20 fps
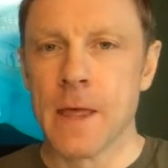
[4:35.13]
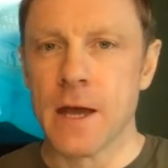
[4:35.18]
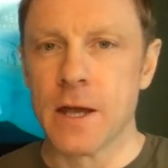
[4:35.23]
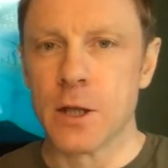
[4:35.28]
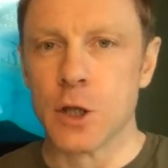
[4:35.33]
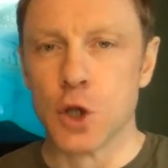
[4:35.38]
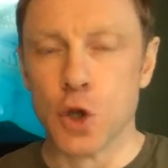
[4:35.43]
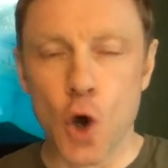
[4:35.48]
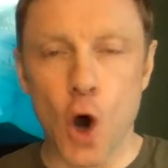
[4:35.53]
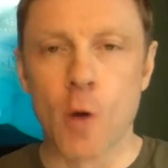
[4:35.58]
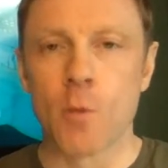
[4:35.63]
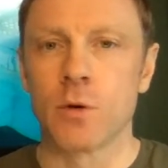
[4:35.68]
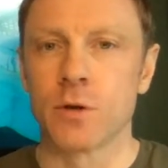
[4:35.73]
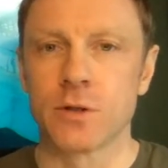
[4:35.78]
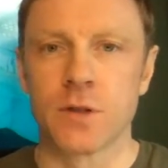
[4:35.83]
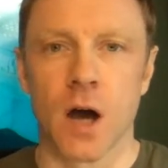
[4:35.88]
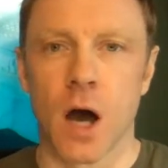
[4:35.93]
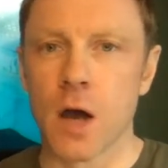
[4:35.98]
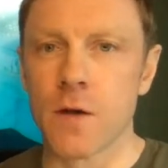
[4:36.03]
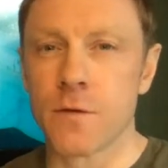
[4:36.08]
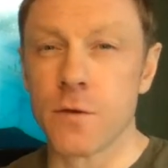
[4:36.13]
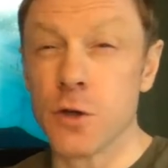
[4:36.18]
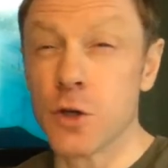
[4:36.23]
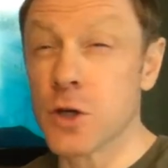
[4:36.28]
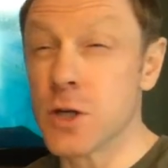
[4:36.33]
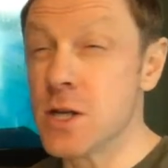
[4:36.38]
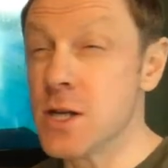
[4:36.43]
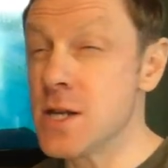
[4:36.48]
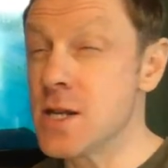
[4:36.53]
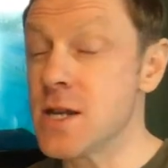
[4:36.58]
Normal diving, you
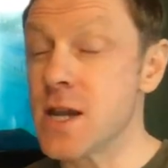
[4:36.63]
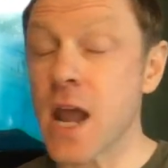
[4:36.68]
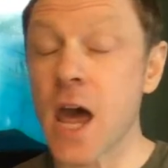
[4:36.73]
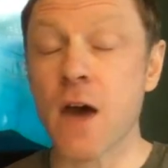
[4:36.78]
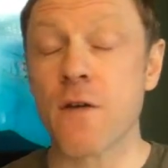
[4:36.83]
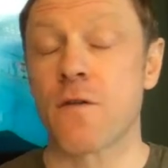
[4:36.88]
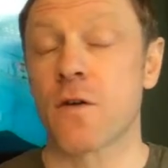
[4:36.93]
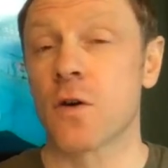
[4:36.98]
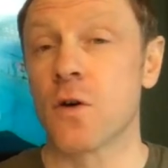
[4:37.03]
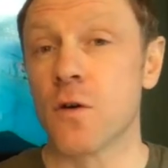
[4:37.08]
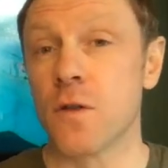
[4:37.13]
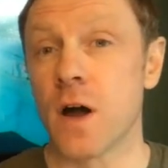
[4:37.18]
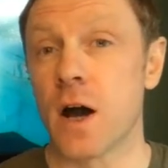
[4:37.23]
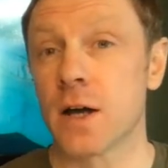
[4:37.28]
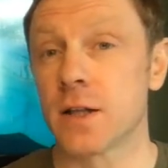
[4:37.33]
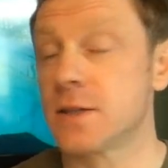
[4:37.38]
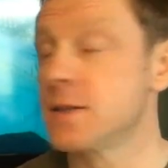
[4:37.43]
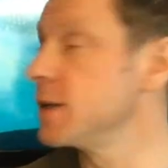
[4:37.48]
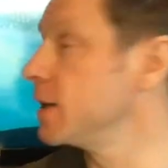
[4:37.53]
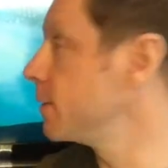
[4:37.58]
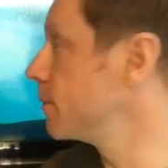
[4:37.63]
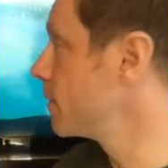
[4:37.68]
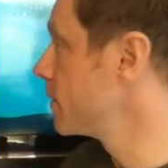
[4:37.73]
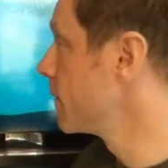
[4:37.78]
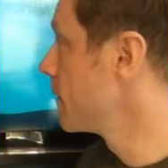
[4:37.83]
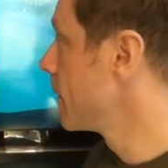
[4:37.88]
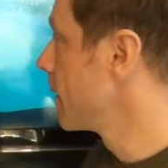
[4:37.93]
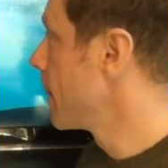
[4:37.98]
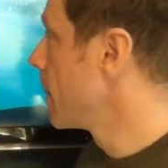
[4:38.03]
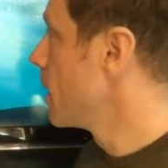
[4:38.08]
could never go that deep.
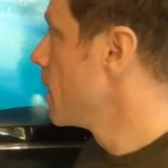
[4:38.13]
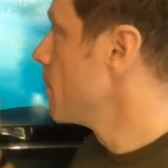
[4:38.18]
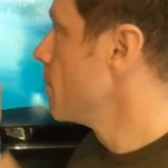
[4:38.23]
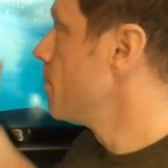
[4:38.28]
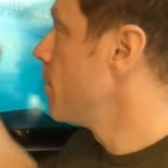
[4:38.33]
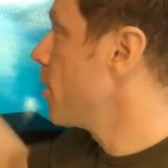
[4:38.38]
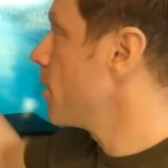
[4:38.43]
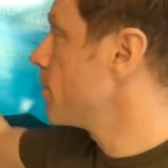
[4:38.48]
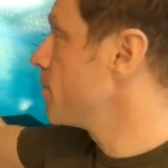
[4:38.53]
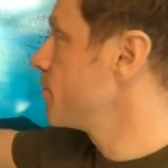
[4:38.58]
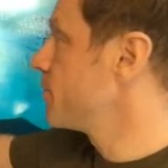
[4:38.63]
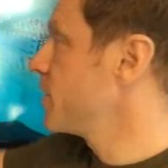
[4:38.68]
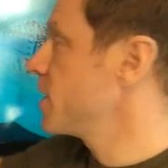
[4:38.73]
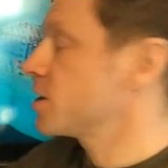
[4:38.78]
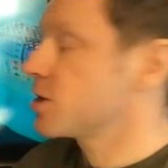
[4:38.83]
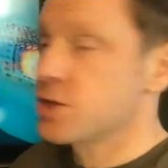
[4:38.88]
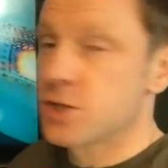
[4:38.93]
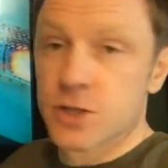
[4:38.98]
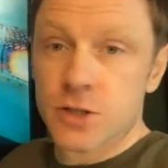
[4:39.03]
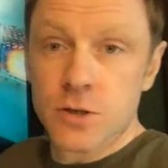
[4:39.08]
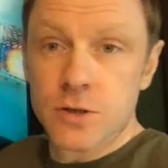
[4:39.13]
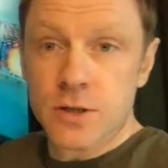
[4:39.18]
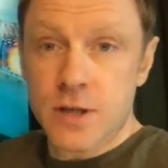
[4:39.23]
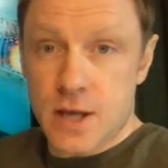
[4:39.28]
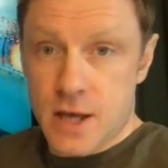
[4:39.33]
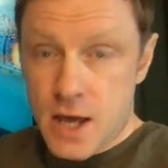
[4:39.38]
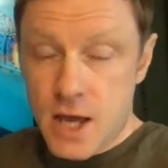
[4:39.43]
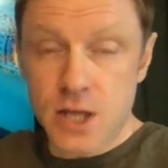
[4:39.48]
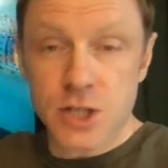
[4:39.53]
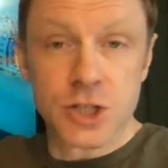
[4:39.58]
But this suit
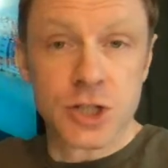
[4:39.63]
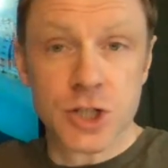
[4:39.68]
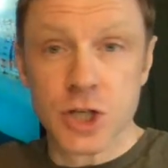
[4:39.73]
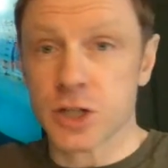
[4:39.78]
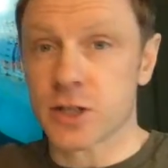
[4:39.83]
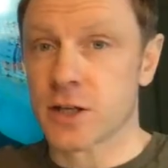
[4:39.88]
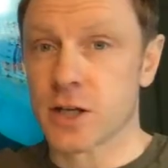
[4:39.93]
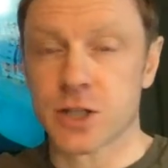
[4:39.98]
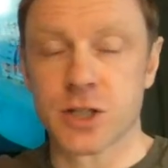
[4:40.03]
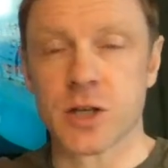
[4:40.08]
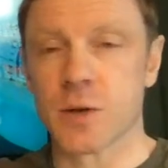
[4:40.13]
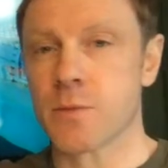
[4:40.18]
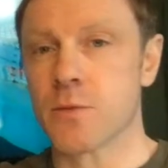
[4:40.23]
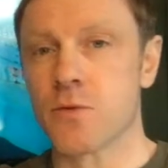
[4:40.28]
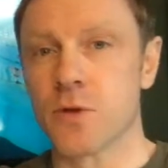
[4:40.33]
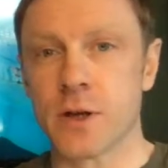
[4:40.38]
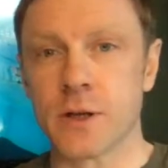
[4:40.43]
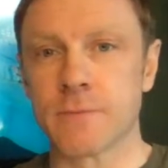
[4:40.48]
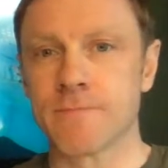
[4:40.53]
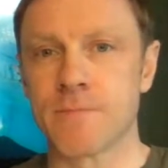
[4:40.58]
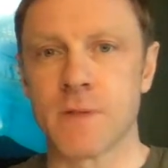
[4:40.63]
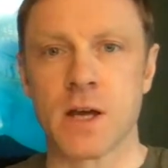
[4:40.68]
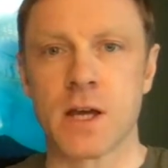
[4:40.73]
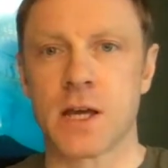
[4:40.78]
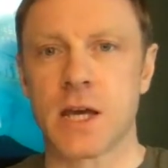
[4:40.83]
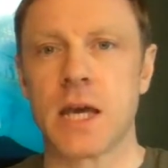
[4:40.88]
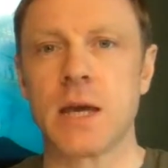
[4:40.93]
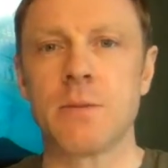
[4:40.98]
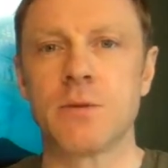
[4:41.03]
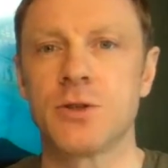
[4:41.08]
is just a submarine. It
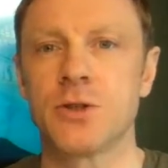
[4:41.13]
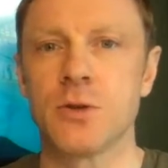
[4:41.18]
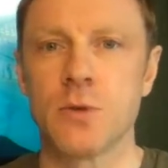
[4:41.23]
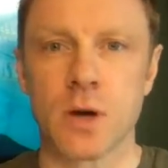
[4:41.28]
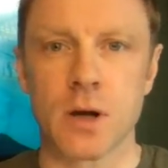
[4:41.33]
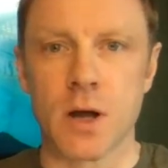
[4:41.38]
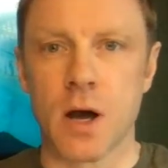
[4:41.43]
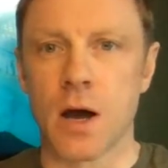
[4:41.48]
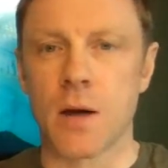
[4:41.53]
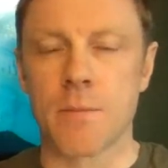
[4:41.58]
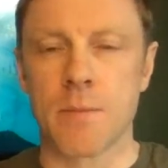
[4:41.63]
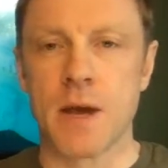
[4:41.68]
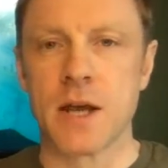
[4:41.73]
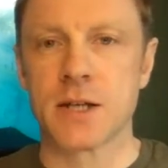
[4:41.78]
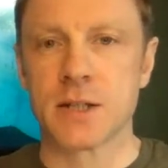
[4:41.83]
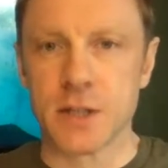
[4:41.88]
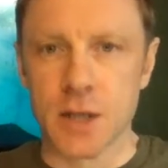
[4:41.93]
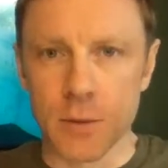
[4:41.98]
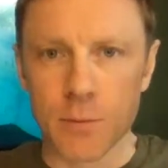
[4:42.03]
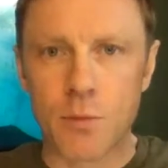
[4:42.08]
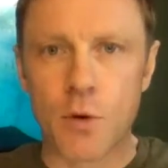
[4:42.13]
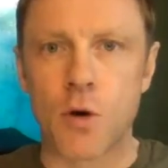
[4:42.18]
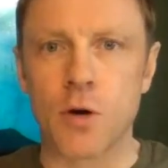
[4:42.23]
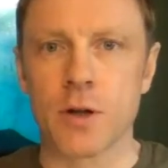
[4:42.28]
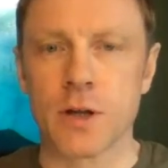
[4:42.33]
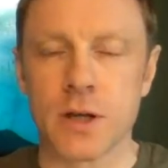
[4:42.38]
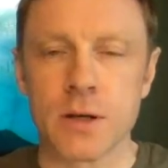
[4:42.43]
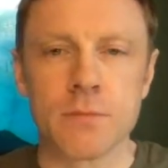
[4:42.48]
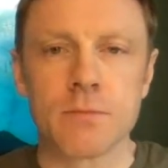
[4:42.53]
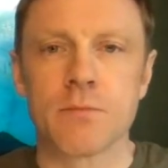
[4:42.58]
keeps you at basically your
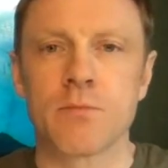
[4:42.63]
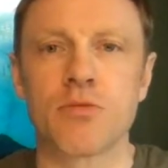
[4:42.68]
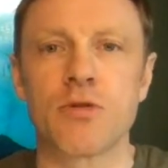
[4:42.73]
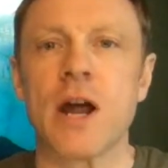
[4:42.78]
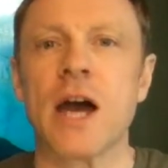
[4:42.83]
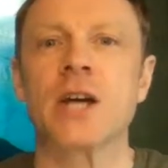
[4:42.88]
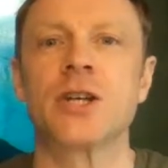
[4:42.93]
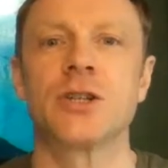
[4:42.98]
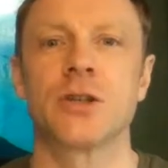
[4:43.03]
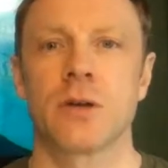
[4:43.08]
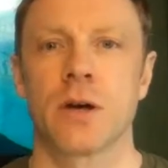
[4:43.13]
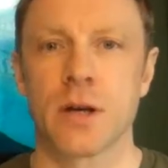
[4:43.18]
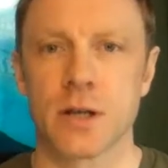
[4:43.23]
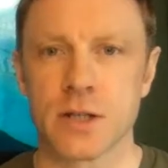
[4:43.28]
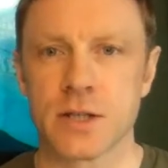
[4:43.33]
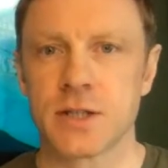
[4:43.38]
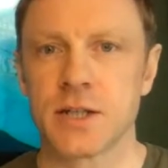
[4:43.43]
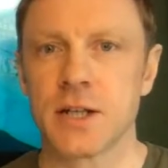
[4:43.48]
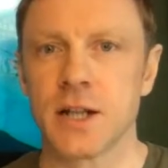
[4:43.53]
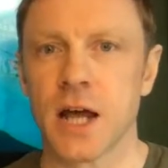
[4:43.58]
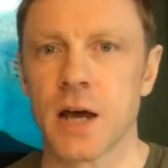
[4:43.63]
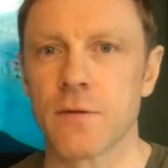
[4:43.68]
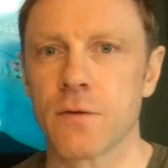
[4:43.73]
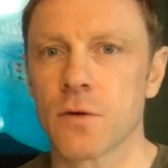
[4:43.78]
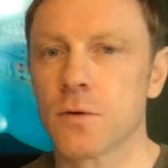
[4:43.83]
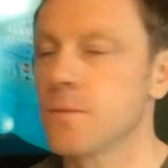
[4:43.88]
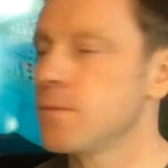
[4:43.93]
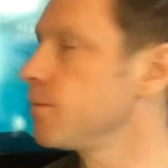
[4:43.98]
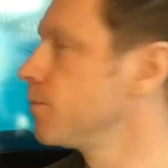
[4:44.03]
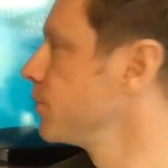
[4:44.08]
body pressure at sea level.